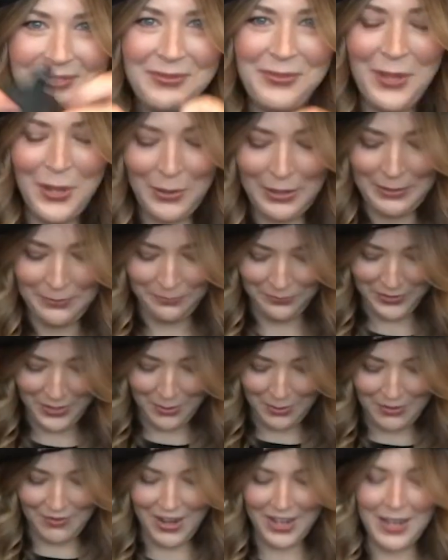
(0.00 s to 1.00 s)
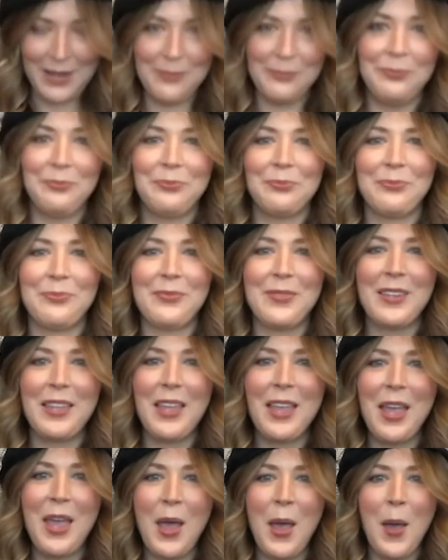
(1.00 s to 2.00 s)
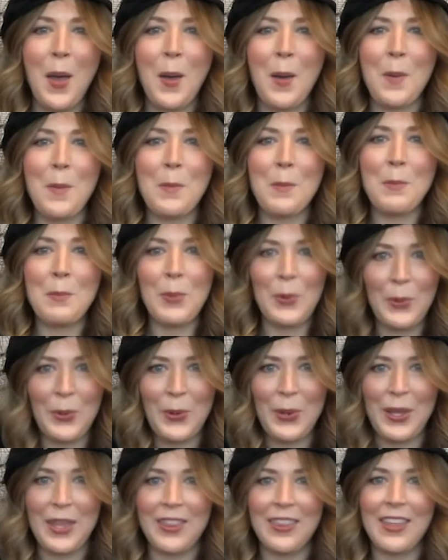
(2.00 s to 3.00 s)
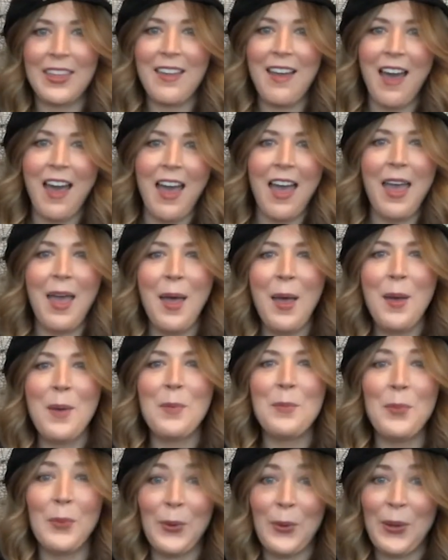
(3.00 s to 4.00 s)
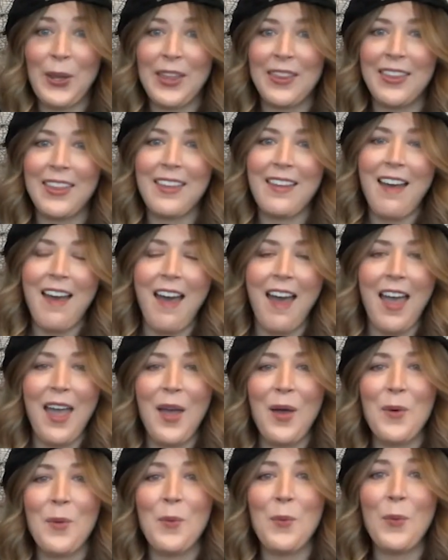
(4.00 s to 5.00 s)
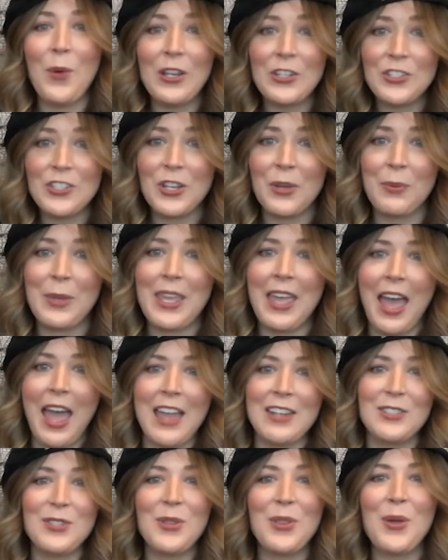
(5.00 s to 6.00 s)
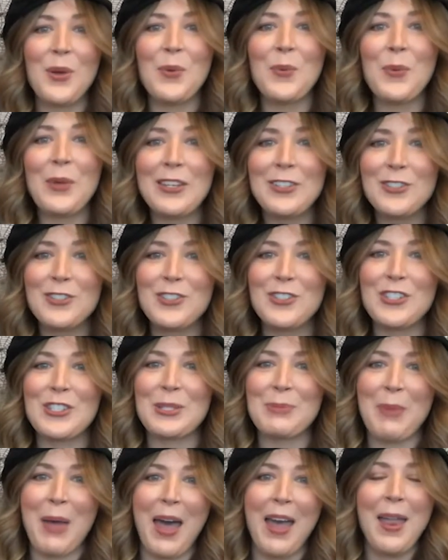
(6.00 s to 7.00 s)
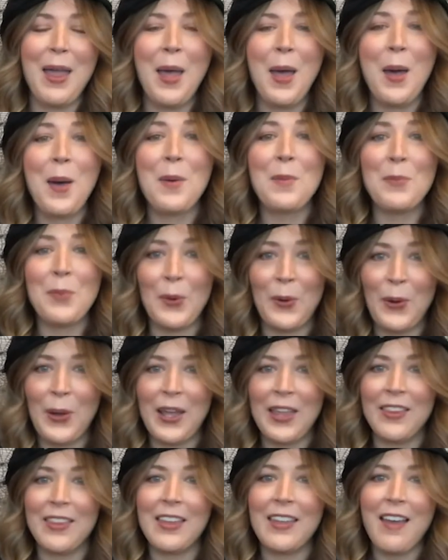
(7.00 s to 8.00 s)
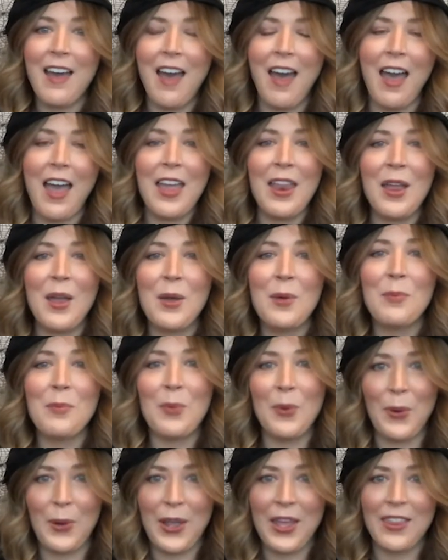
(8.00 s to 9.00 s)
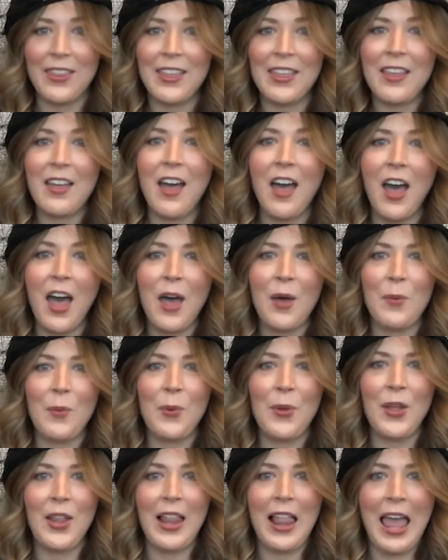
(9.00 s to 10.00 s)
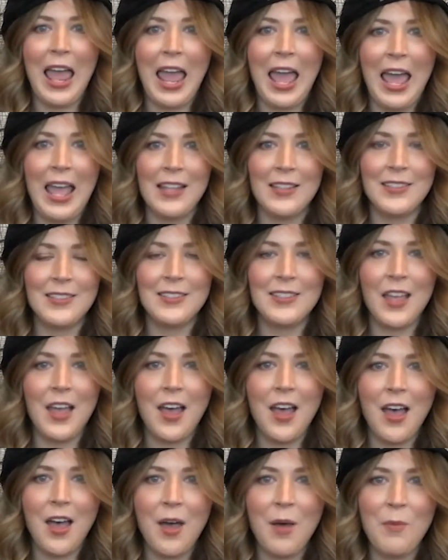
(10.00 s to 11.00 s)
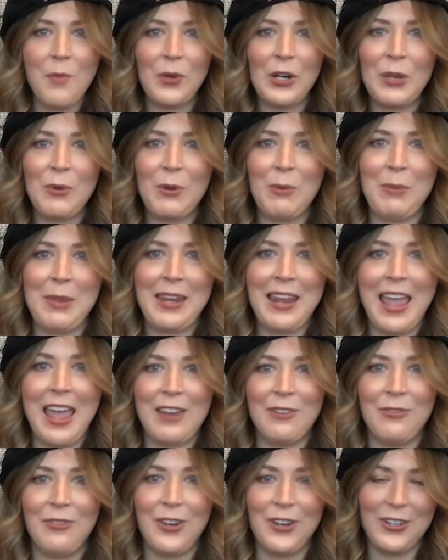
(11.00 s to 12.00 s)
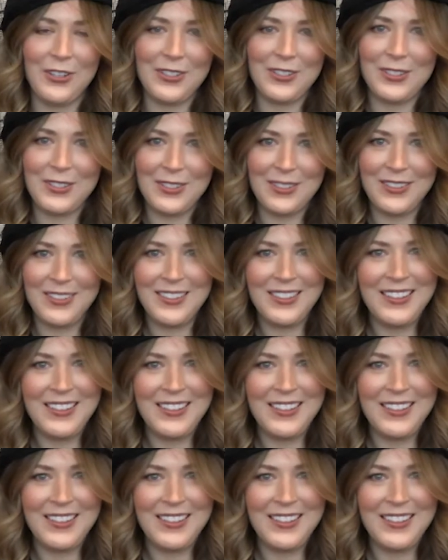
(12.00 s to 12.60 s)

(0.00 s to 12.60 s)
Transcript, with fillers: Okay, are we ready? Boiling hot, boiling hot. What shall we add to the witch's pot? Boiling hot, boiling hot. We'll add some, what do you want me to add first?